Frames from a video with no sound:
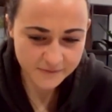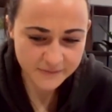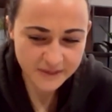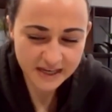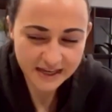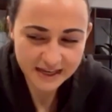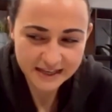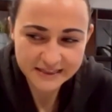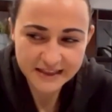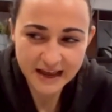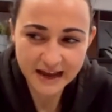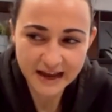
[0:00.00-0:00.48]

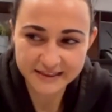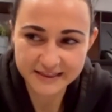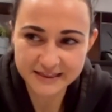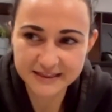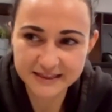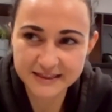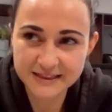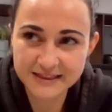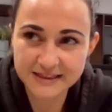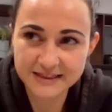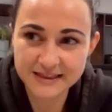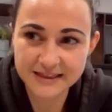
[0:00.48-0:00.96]
And
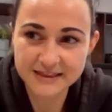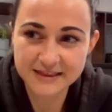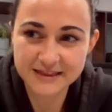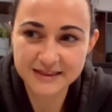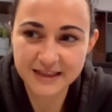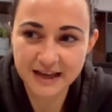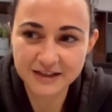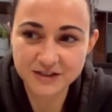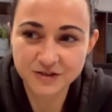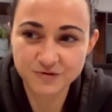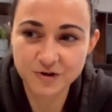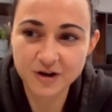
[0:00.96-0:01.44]

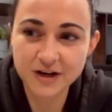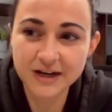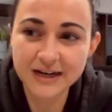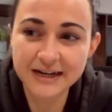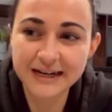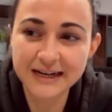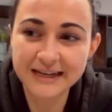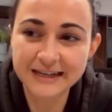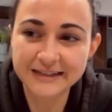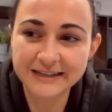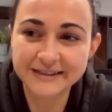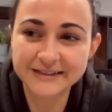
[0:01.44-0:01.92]
that's
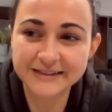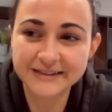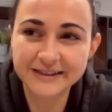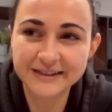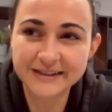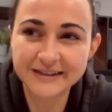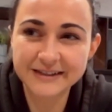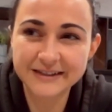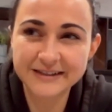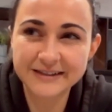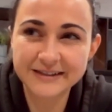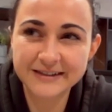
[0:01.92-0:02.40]
really
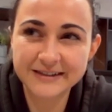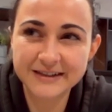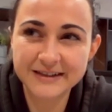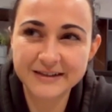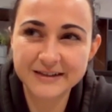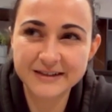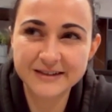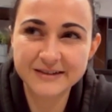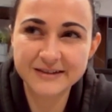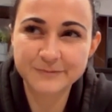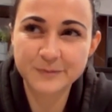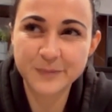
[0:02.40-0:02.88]

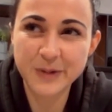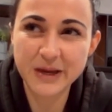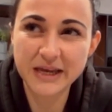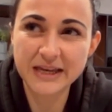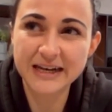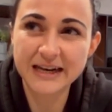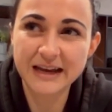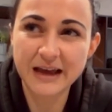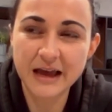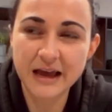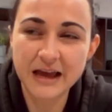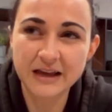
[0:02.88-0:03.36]

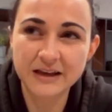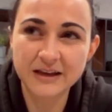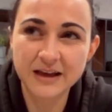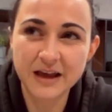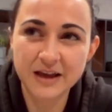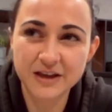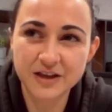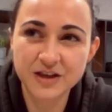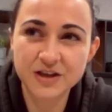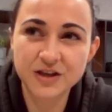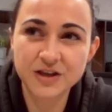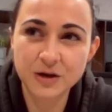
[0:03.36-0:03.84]
been
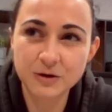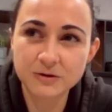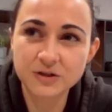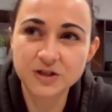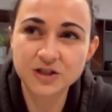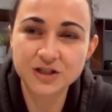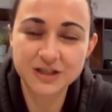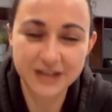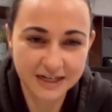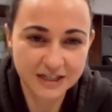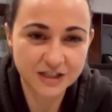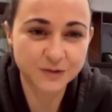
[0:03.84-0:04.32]
a
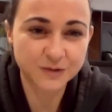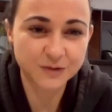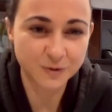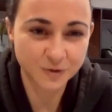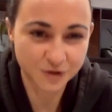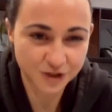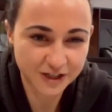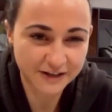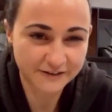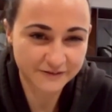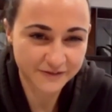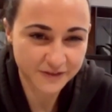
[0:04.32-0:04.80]
huge tangible
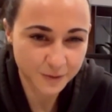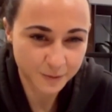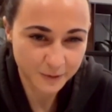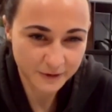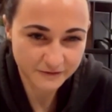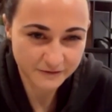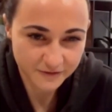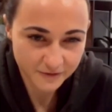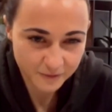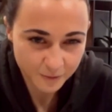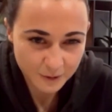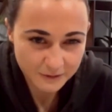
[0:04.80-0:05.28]
shift that
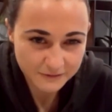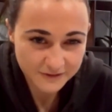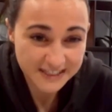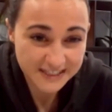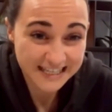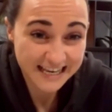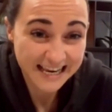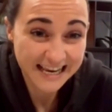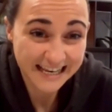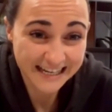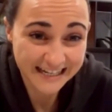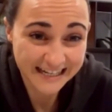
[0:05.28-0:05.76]
we've
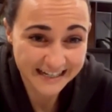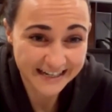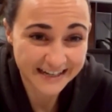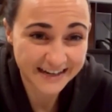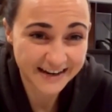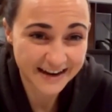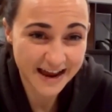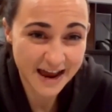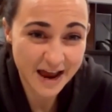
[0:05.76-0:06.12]
seen.